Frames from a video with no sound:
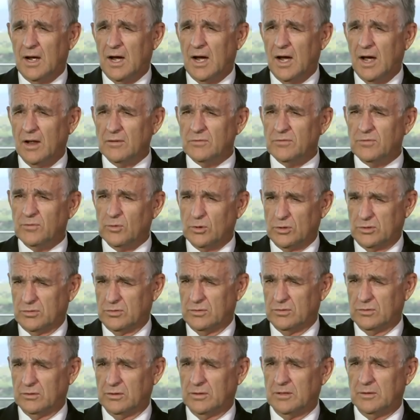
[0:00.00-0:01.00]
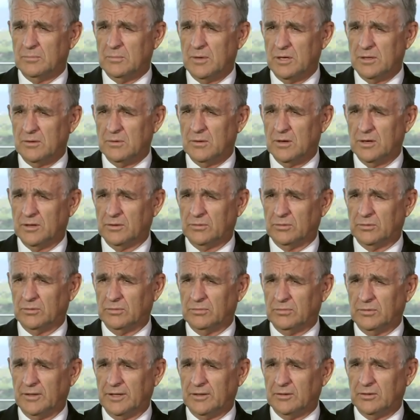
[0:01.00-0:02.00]
unfortunately in many ways
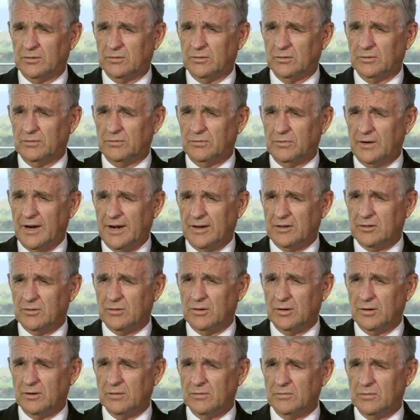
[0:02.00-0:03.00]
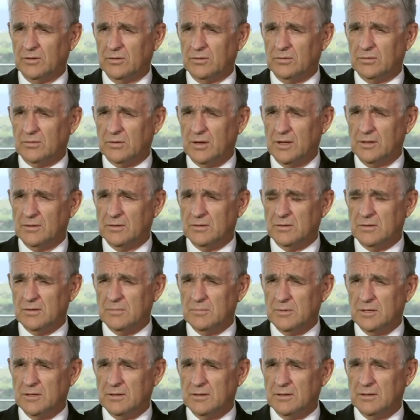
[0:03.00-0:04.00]
reflects the fracturing of the Australian
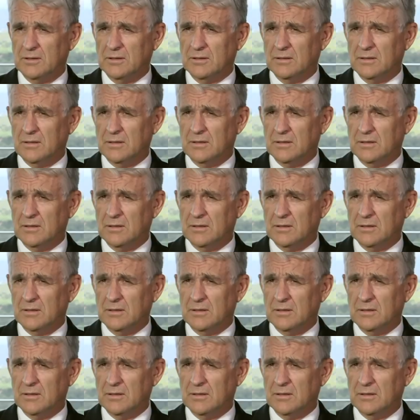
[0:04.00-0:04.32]
community.